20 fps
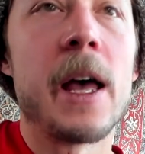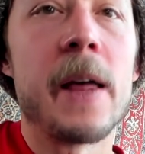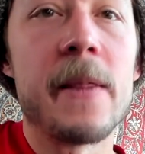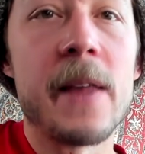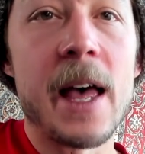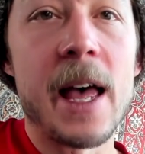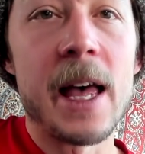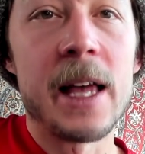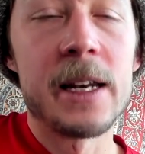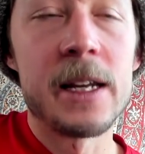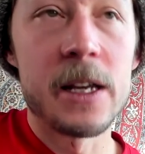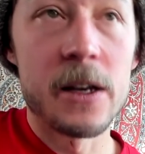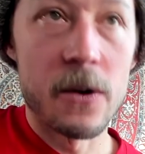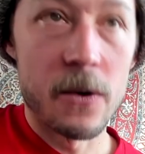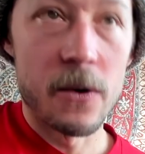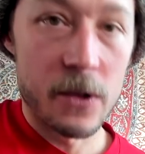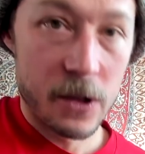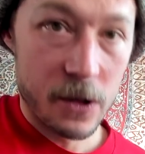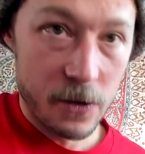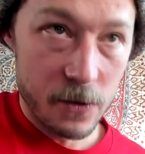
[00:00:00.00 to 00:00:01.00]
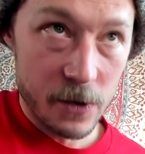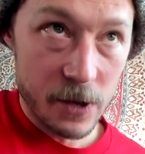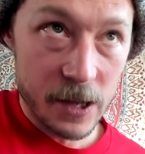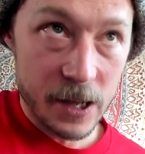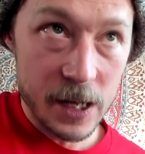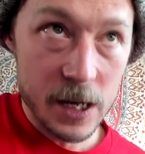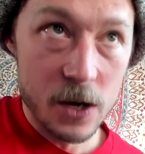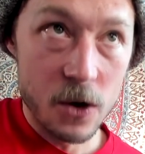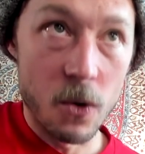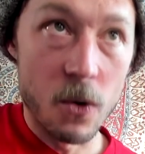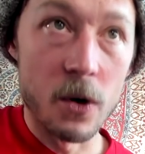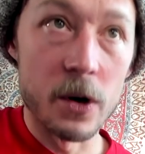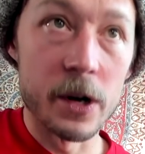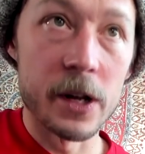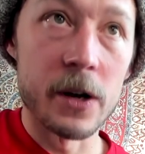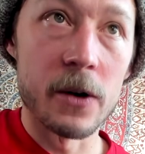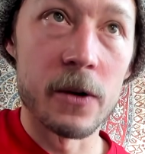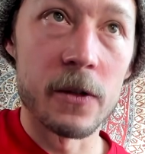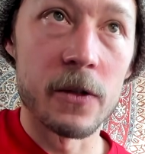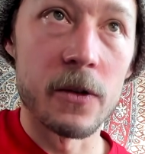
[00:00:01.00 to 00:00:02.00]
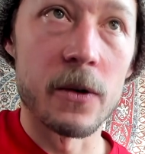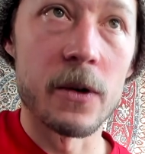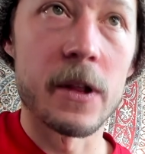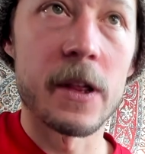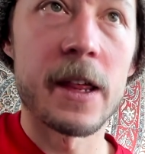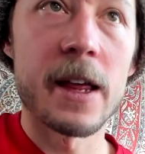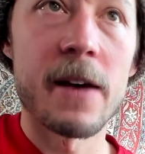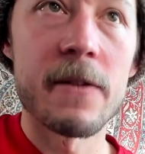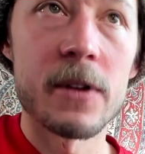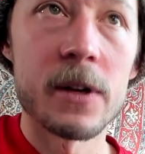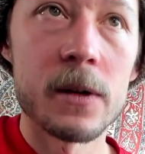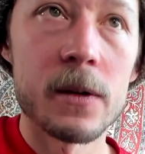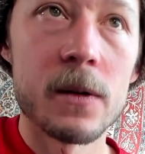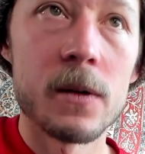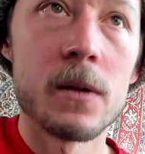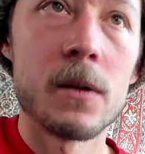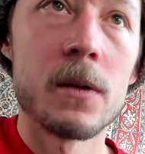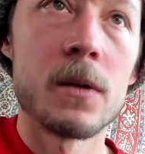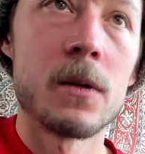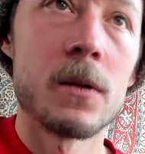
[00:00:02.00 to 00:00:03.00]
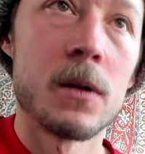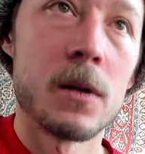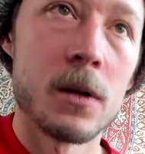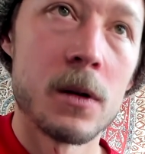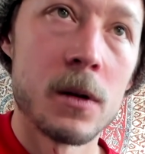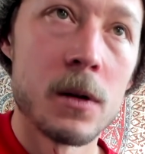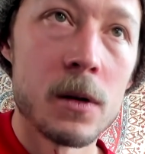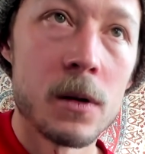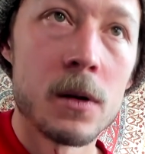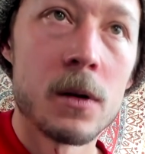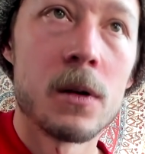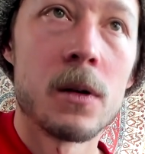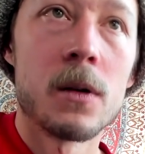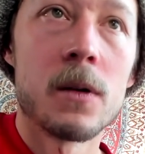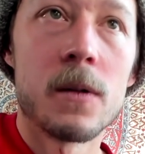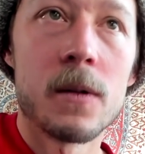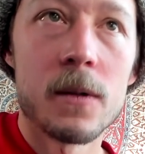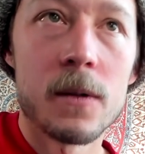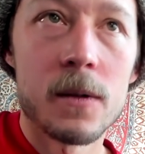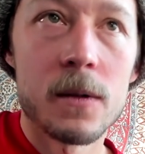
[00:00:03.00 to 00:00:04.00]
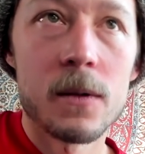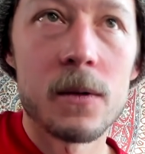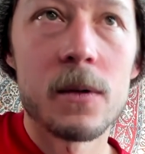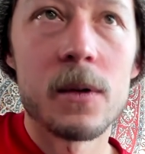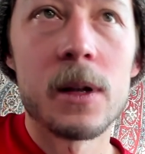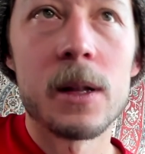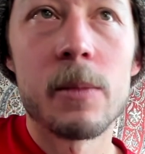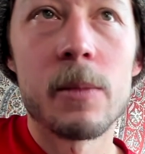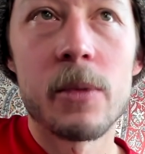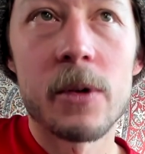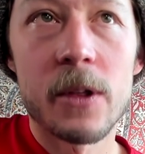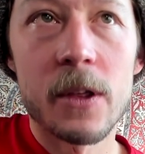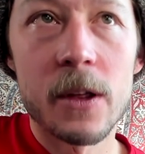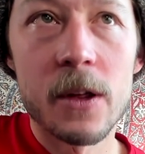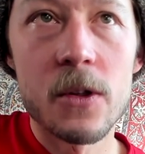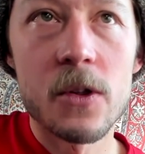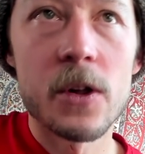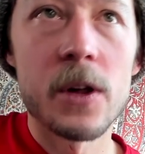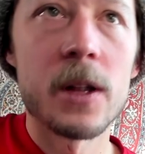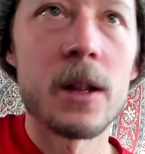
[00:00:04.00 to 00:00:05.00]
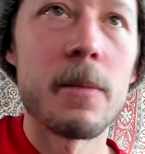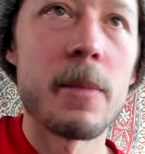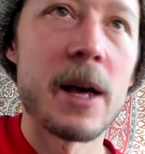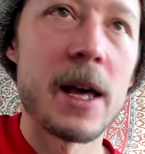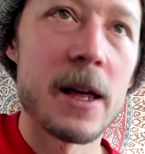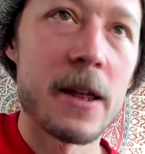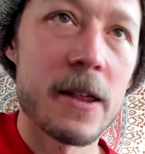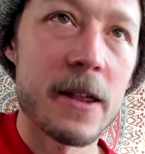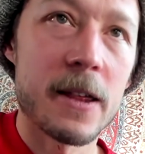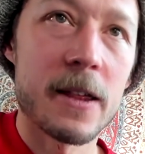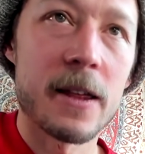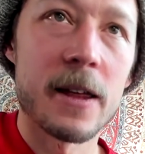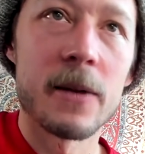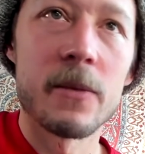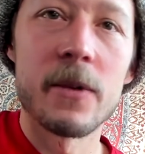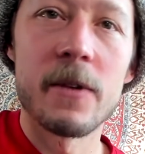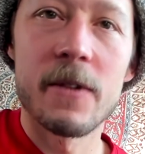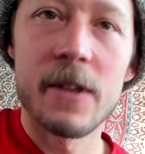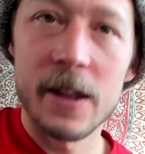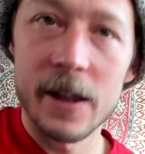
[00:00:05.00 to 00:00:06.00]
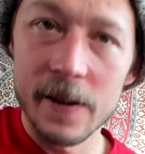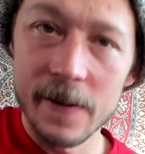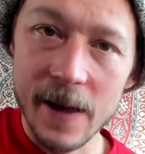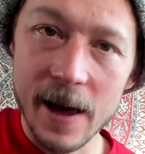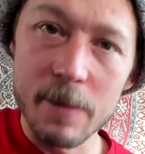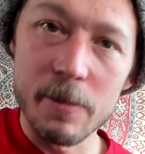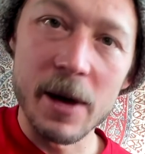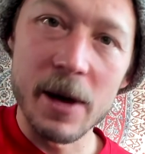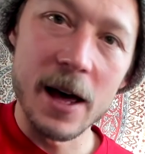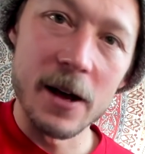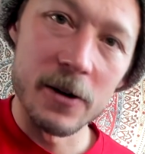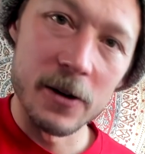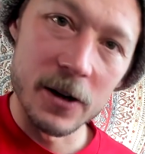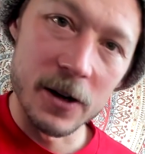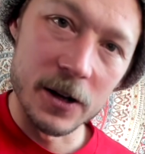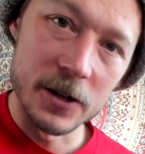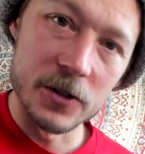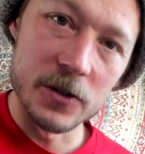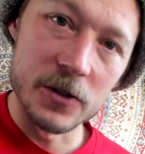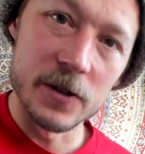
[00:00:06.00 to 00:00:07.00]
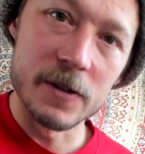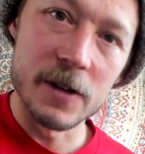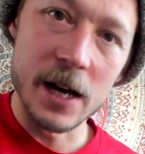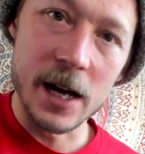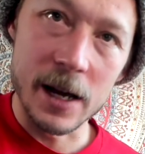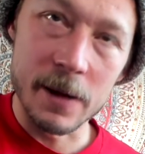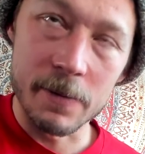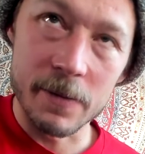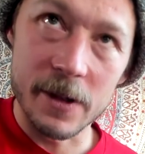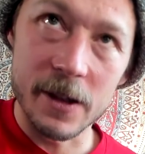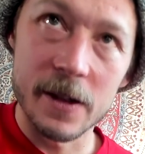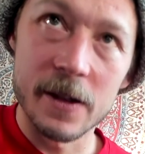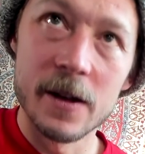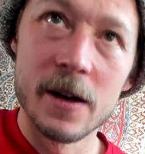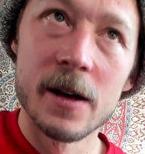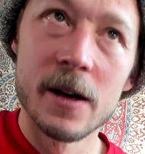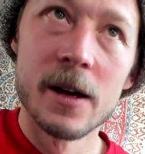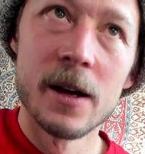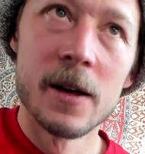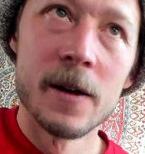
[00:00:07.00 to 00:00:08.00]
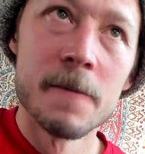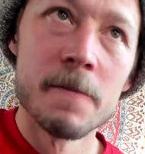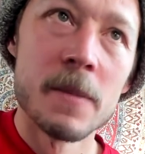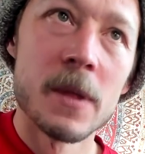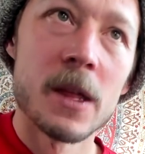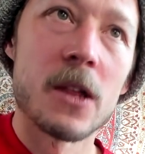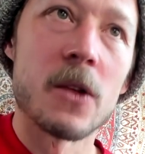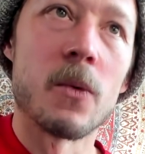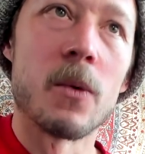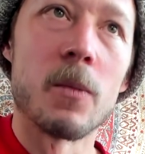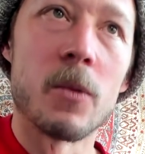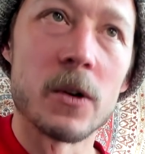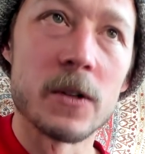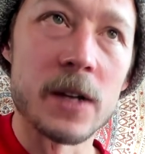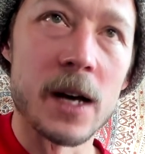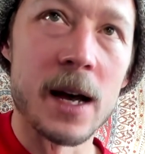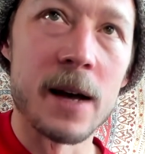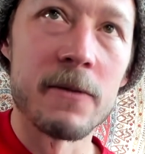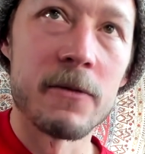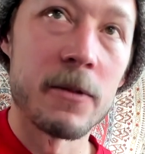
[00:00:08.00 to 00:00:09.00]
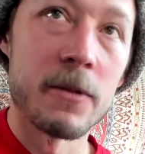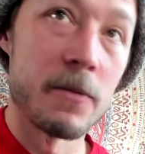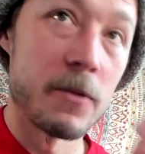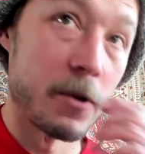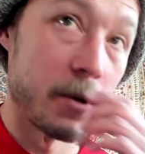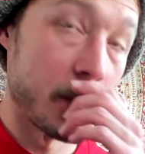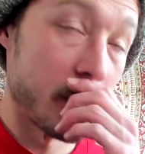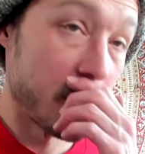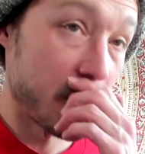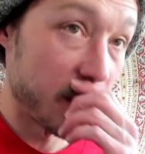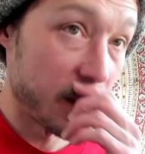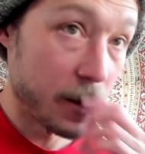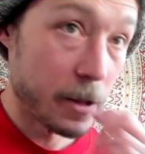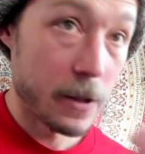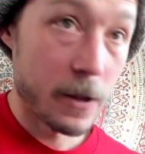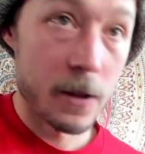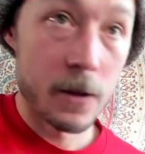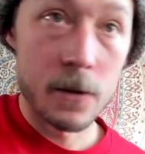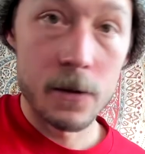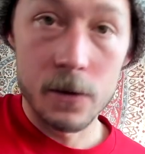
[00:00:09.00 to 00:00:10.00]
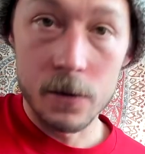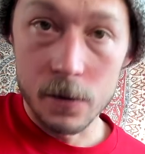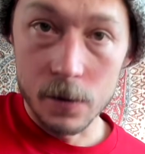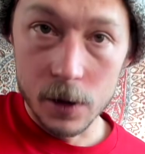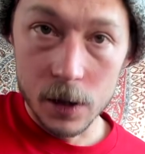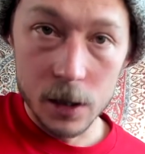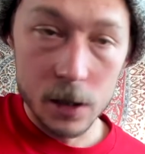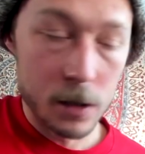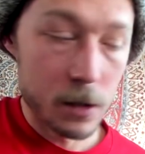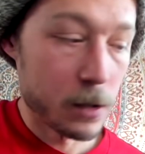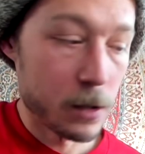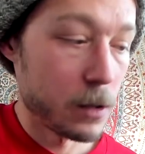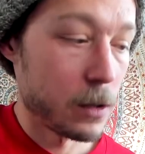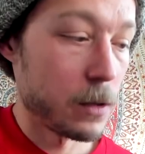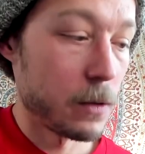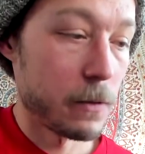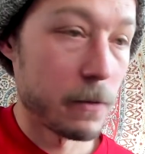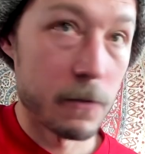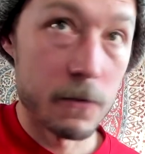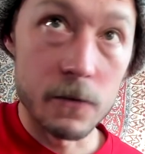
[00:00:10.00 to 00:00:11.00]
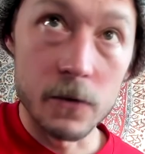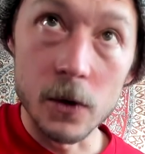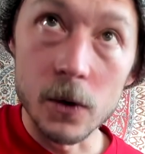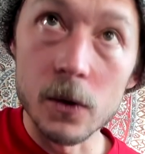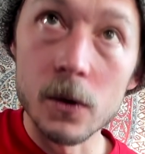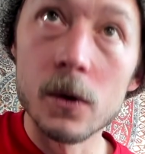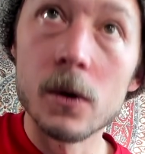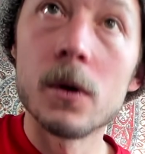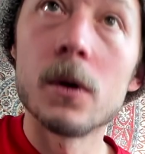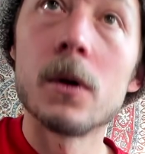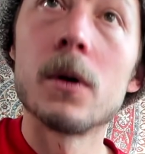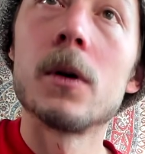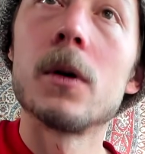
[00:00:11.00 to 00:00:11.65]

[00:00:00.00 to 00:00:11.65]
And then he goes to a C chord here in 37. And puts the G in the bass. And we've seen that pattern 100 times. So one more time from 36. 3, 4.